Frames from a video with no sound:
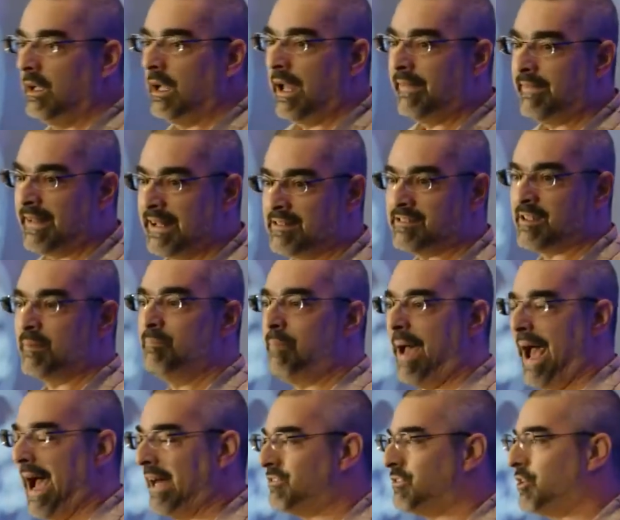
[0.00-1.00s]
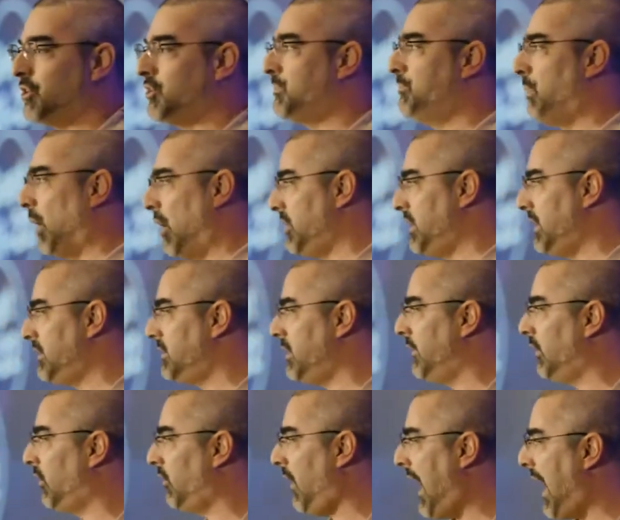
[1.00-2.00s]
And then some bastards burned it to
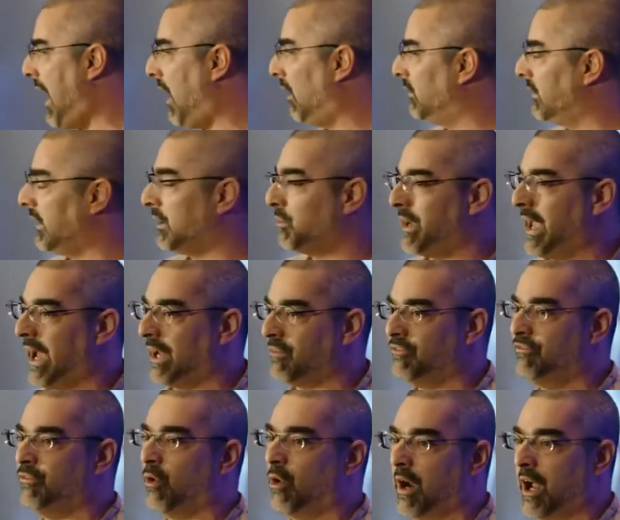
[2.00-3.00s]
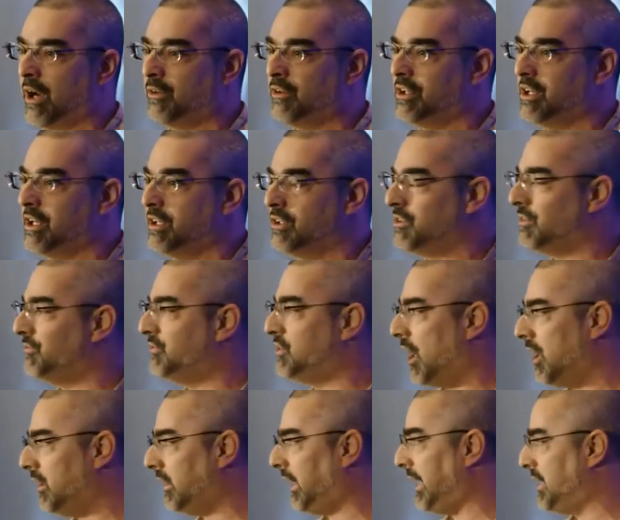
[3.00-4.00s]
the ground, and we had 400 years of
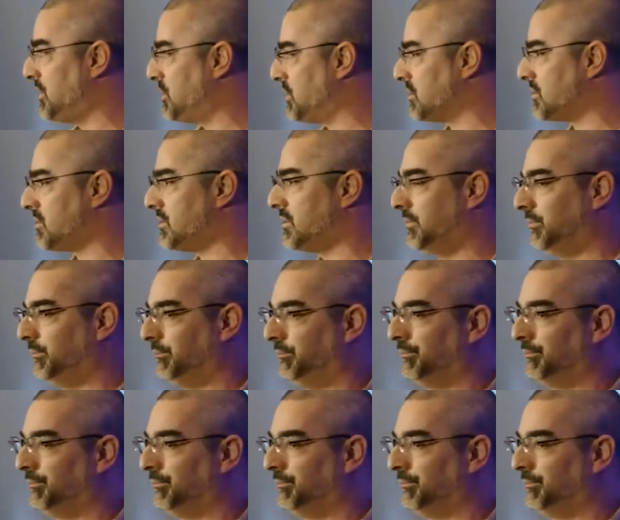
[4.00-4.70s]
dark ages.